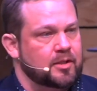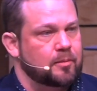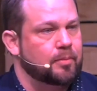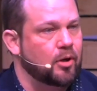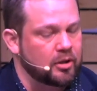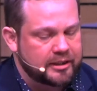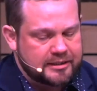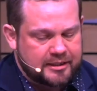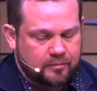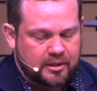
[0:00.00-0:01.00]
Paul and
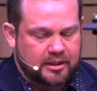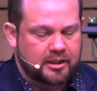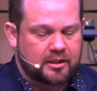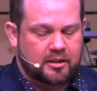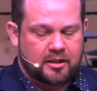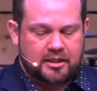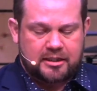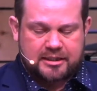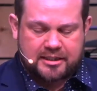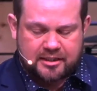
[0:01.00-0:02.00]
Timothy,
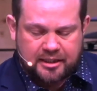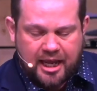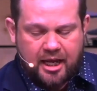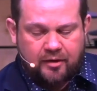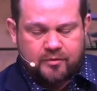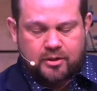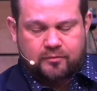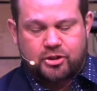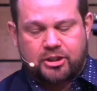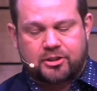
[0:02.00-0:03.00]
slaves of
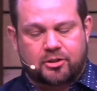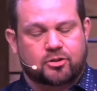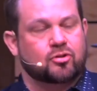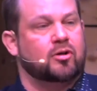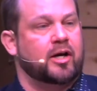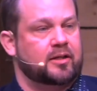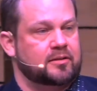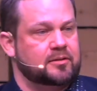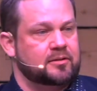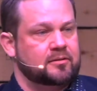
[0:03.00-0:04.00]
Jesus
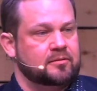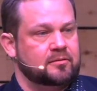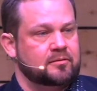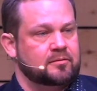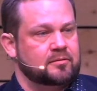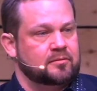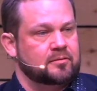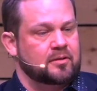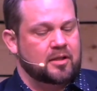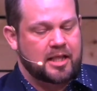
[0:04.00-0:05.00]
Christ.
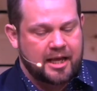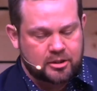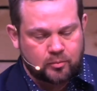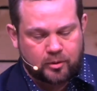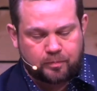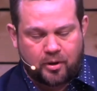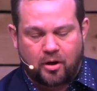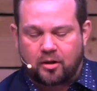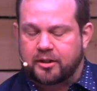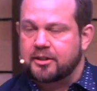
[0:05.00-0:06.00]
That's what
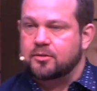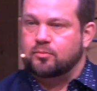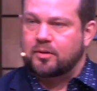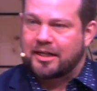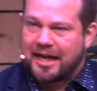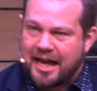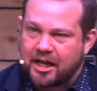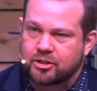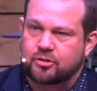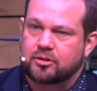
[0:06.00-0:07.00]
Paul is
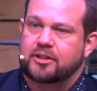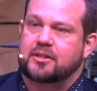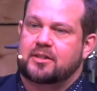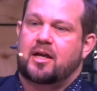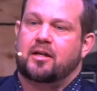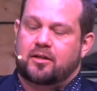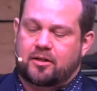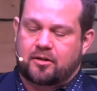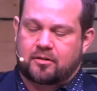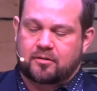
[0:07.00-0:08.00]
actually saying
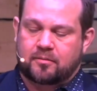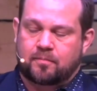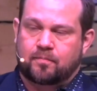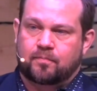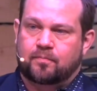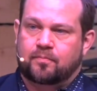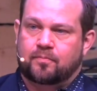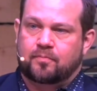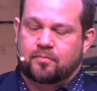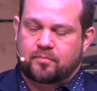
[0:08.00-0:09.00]
here.
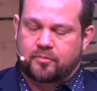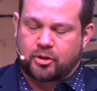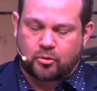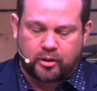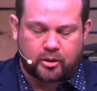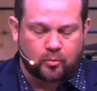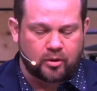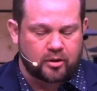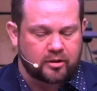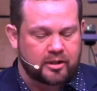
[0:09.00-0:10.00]
The Greek
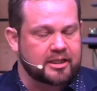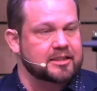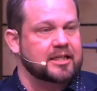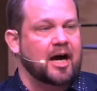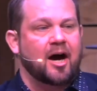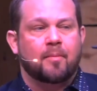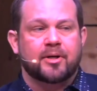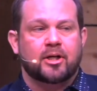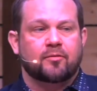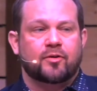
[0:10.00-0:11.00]
word is common
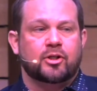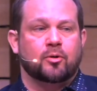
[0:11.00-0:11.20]
enough in your